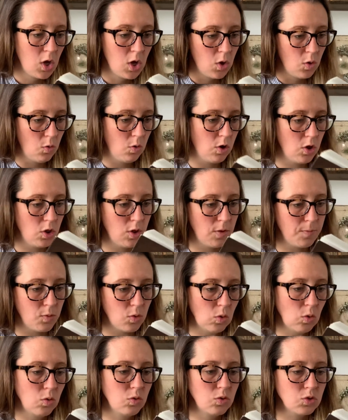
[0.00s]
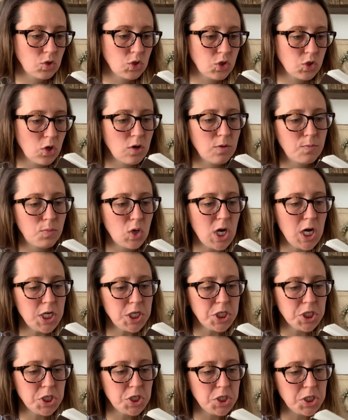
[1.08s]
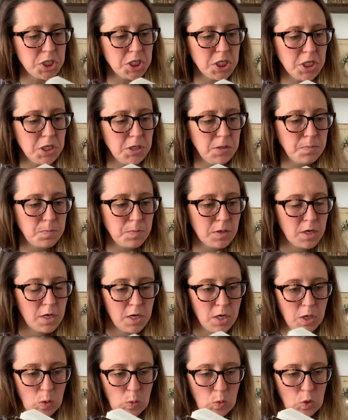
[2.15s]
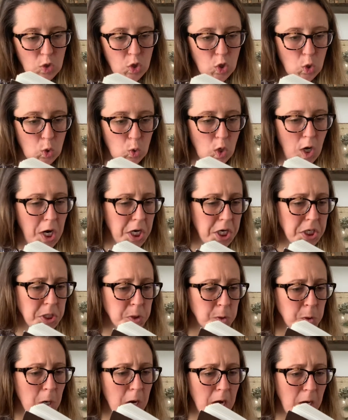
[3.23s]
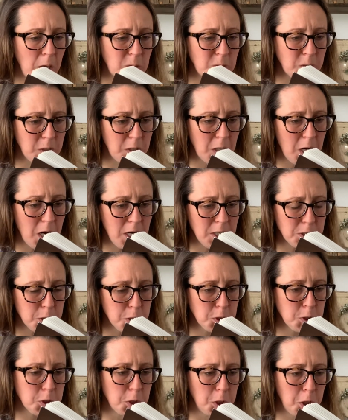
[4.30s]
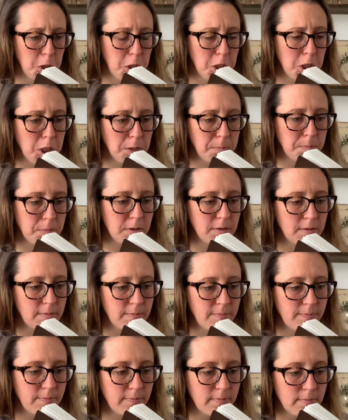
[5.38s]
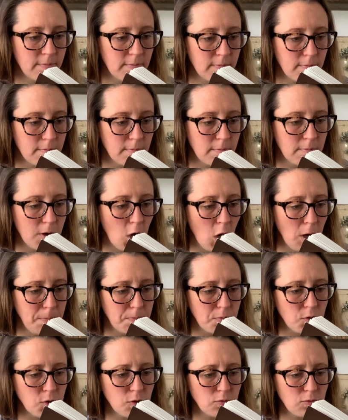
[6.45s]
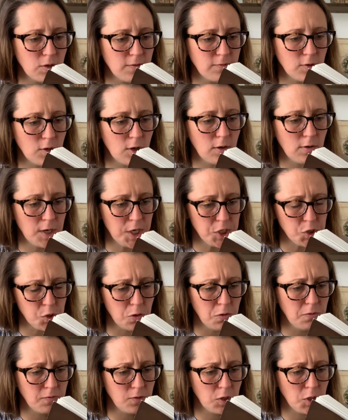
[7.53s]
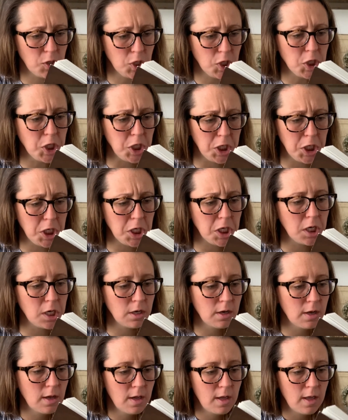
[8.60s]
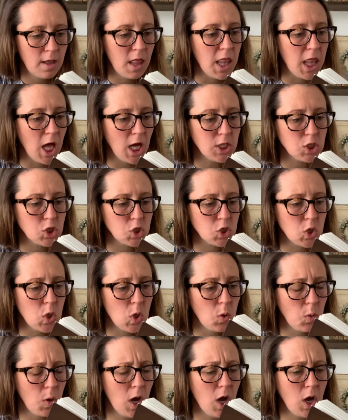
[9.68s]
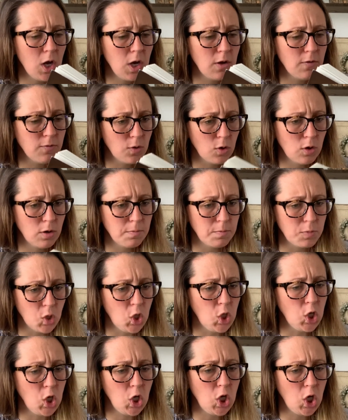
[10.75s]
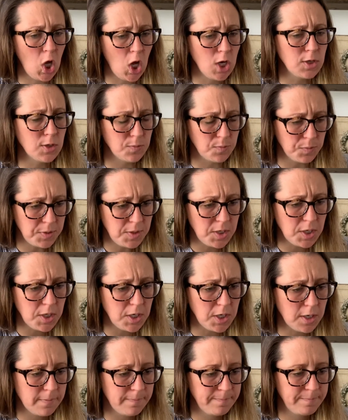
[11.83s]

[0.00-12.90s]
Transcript: "Where the pools are bright and deep, where the gray trout lies asleep, up the river and over the lea, that's the way for Billy and me."